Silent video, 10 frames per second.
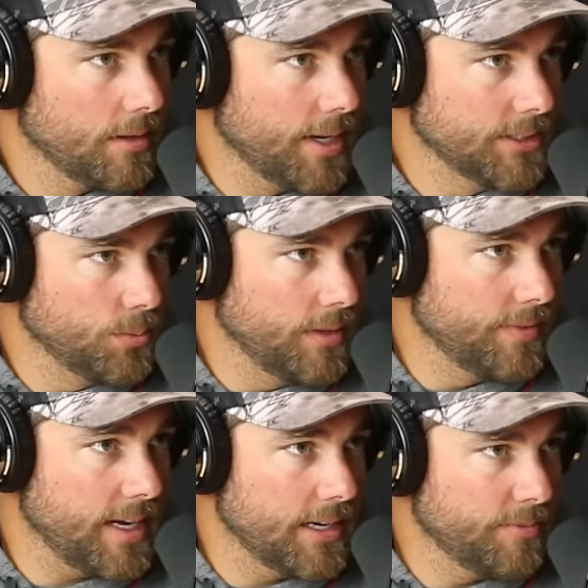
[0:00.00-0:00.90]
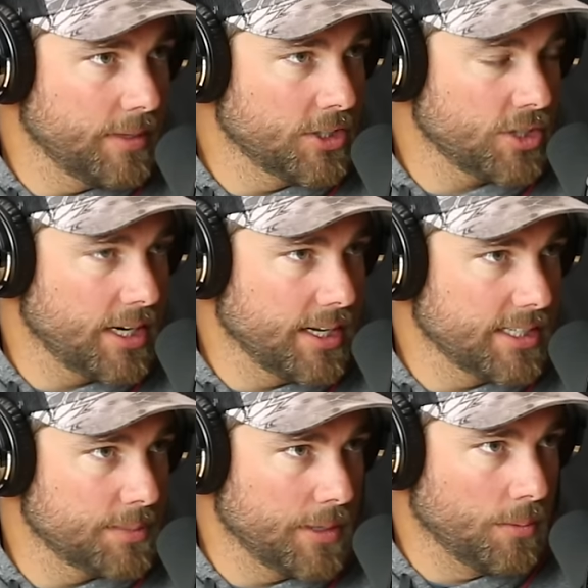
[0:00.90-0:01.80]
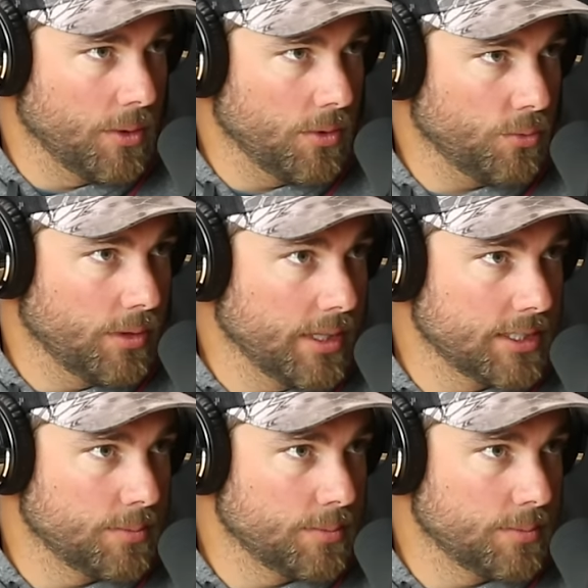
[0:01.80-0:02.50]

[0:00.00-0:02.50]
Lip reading: Cause we've kind of been trying to experiment with really